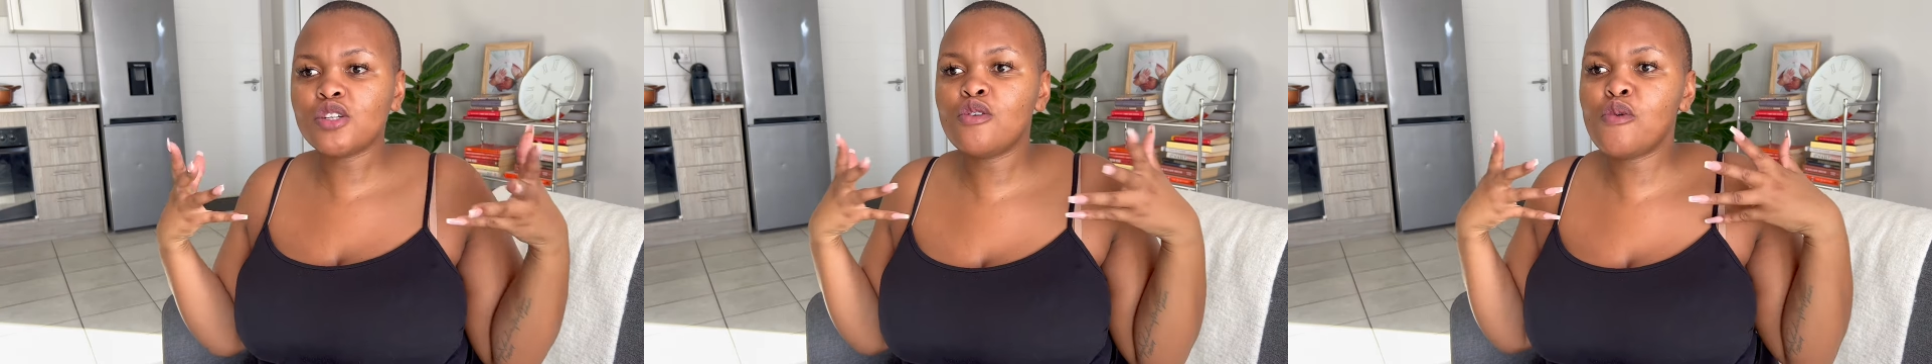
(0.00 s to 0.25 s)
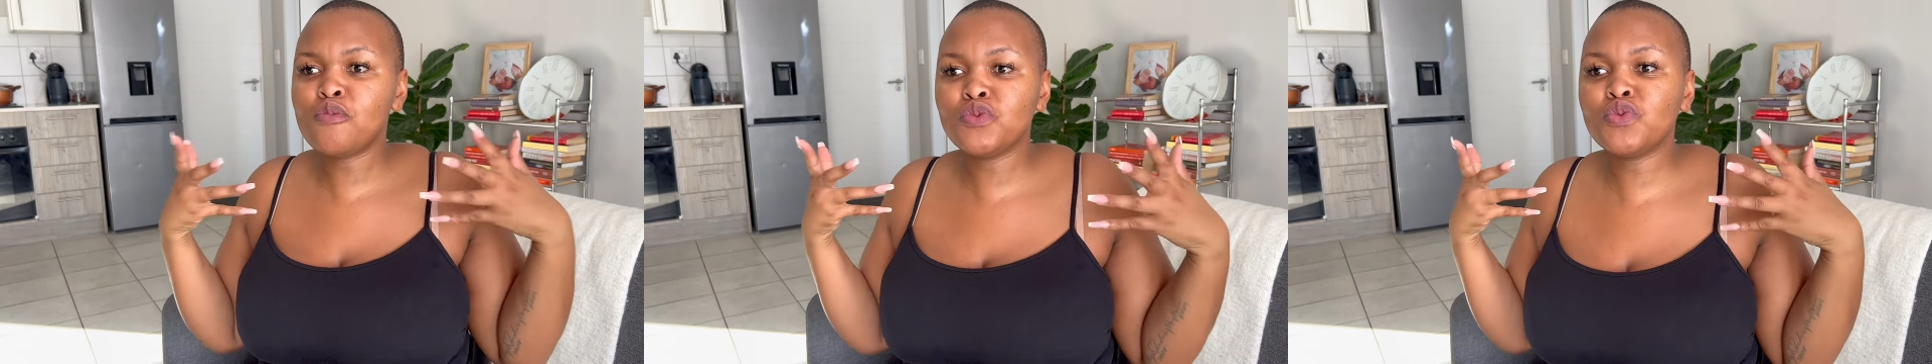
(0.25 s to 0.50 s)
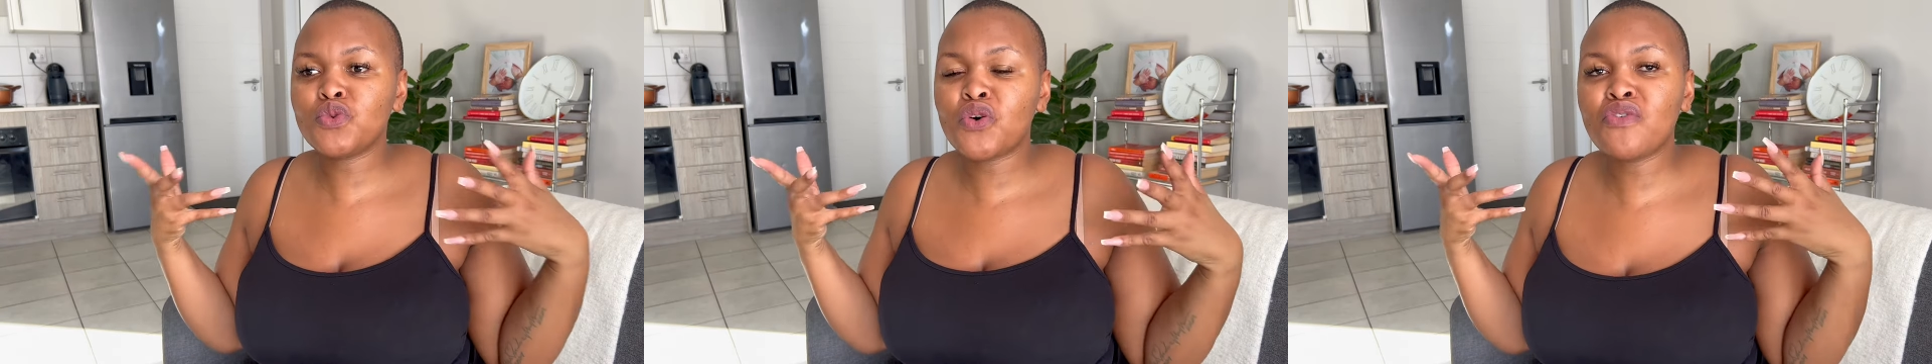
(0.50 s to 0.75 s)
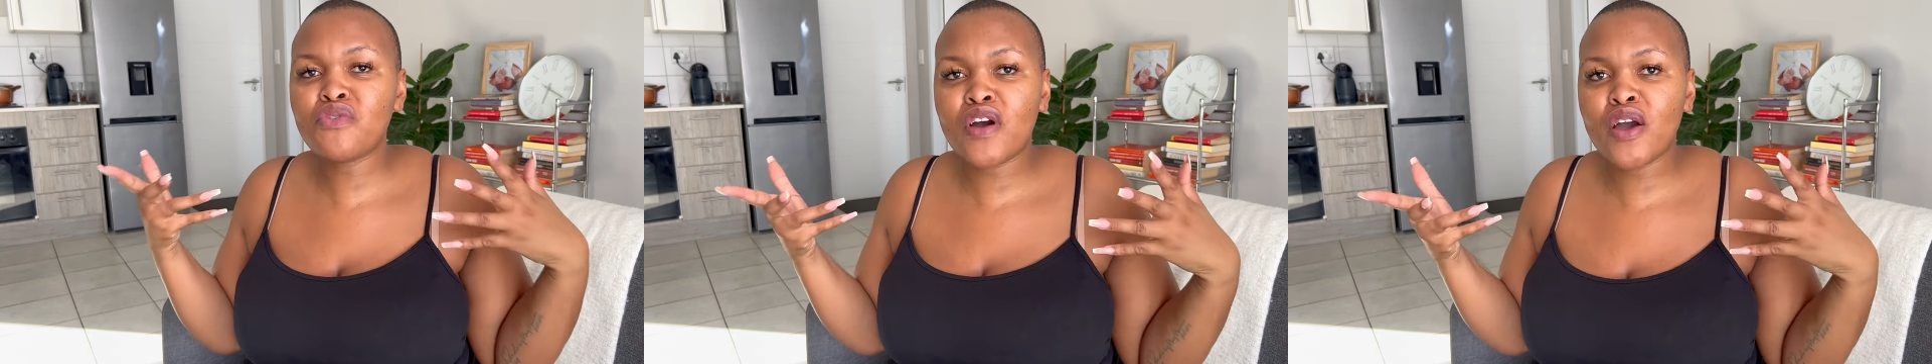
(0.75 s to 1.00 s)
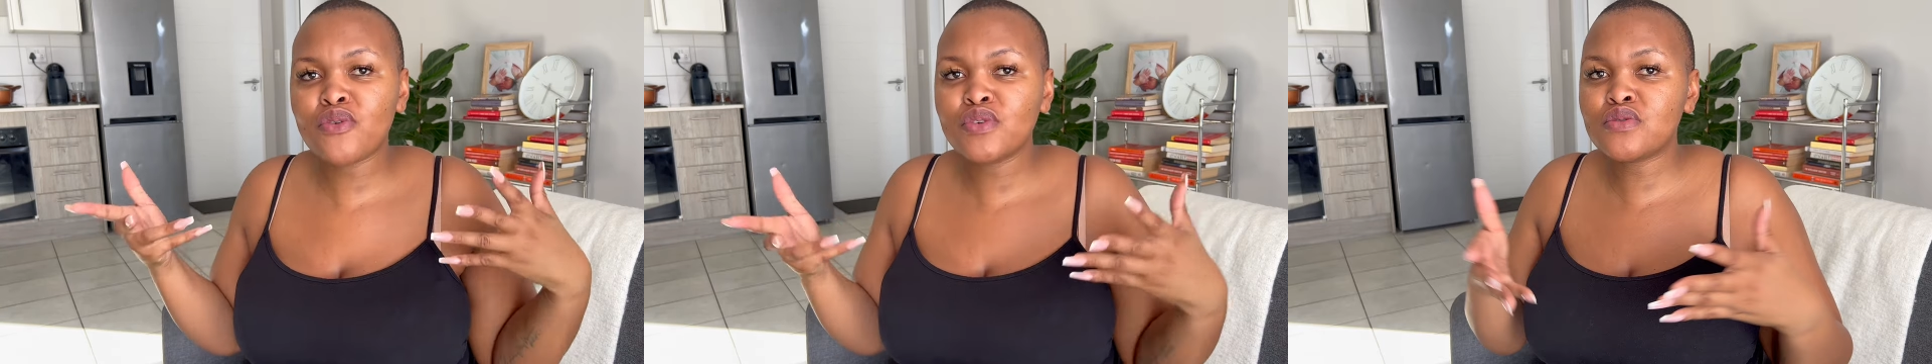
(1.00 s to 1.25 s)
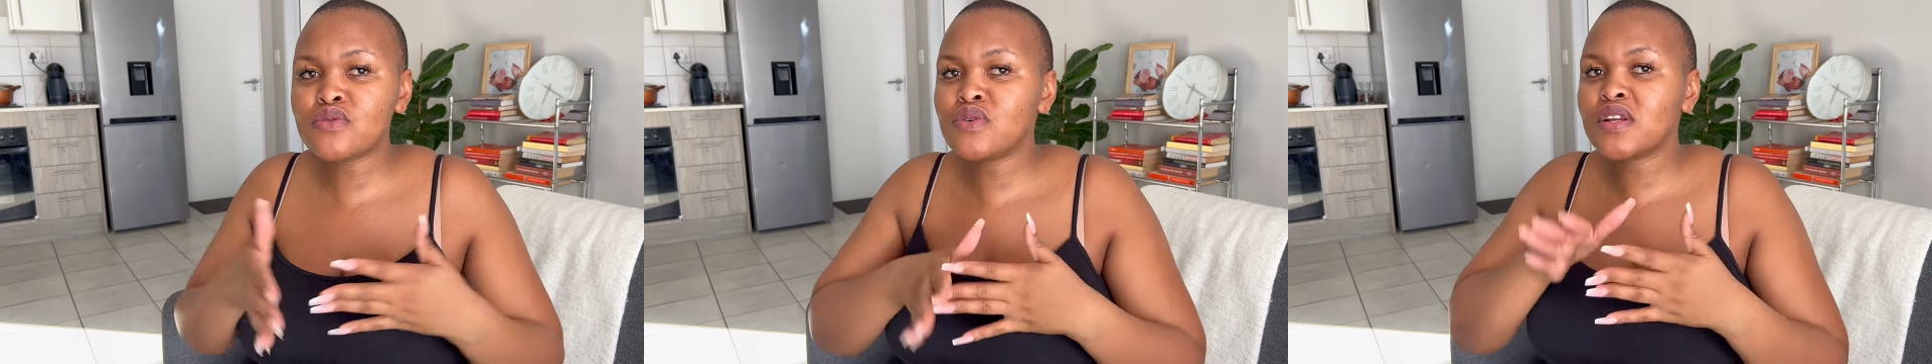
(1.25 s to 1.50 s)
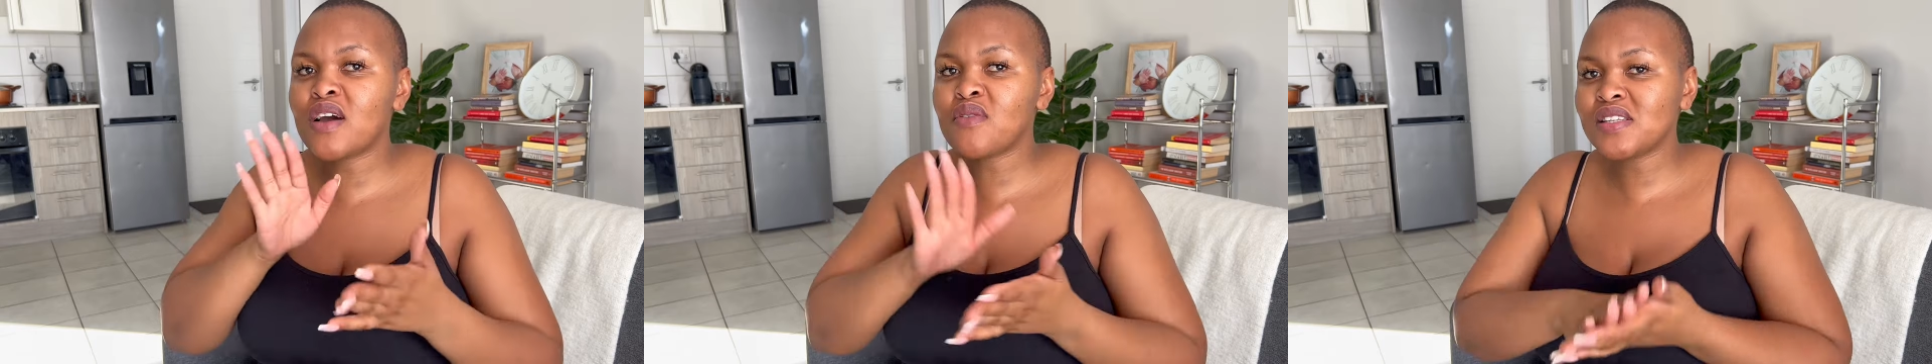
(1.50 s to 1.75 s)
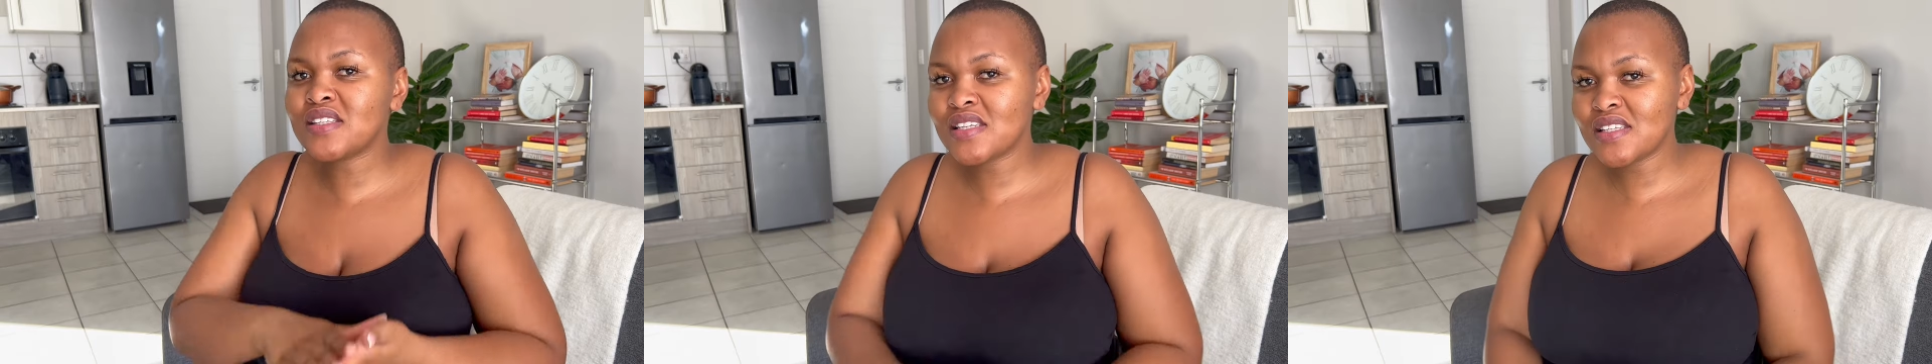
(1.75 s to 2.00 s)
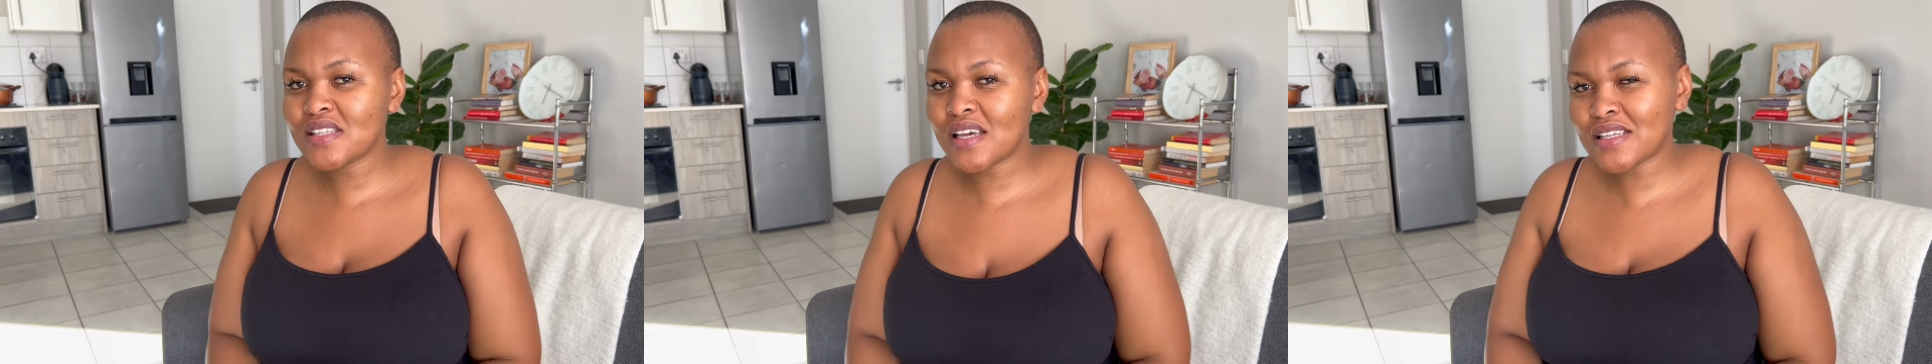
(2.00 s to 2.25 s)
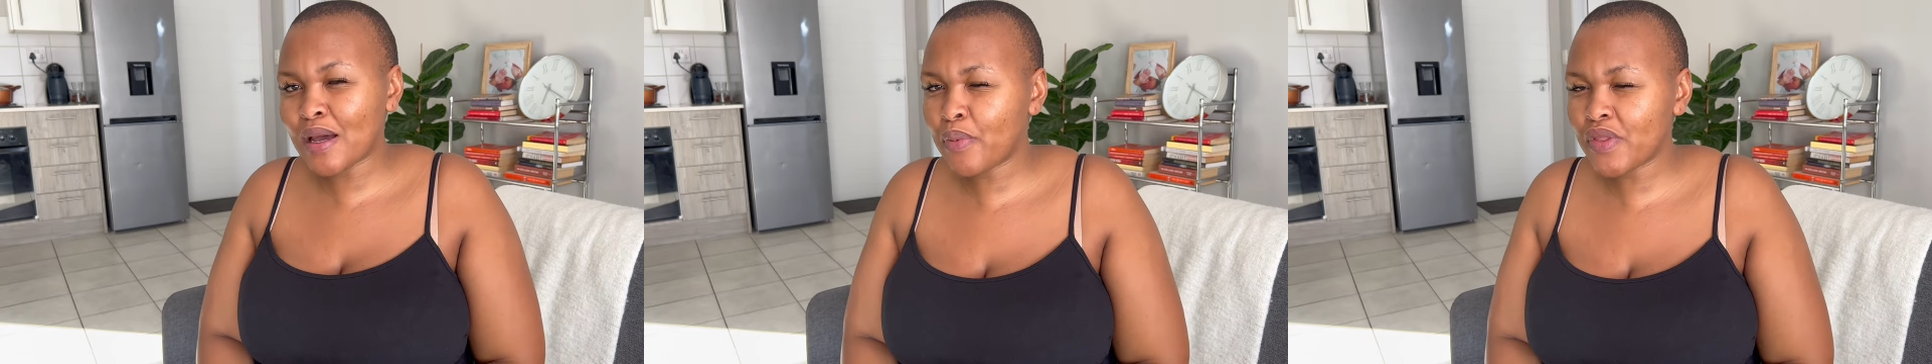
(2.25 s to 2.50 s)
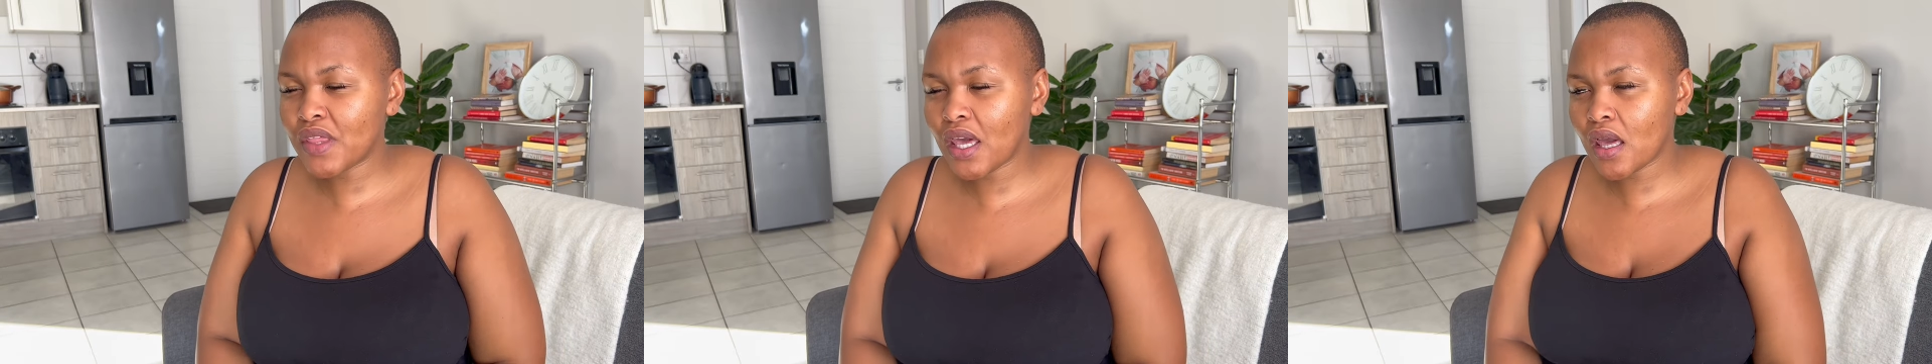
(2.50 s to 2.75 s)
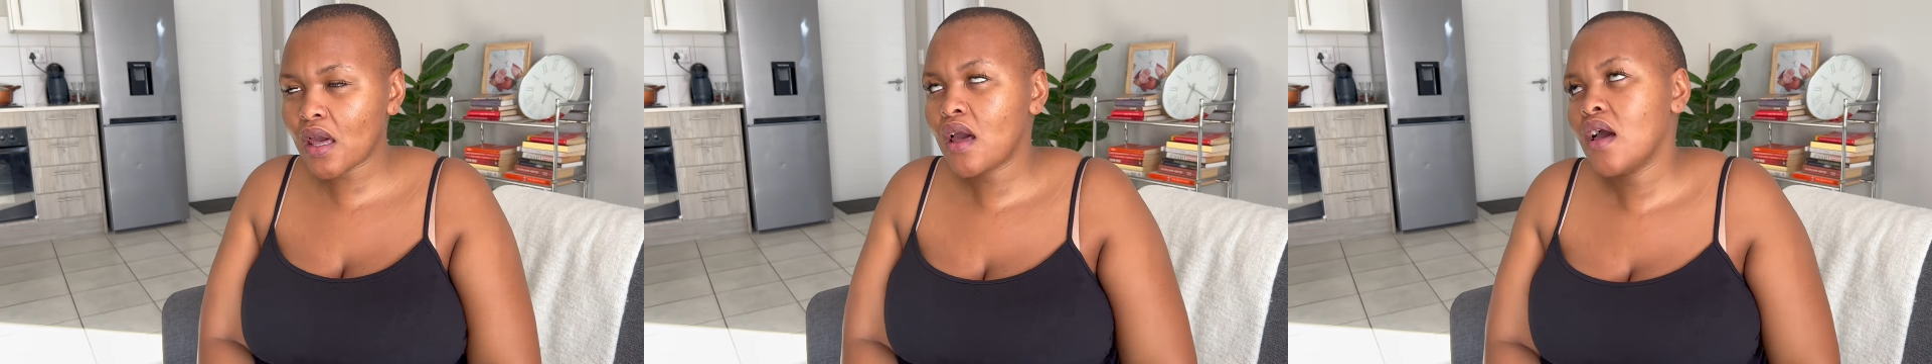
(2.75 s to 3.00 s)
no, I'm too tone vibe, you too, now we see that type of thing.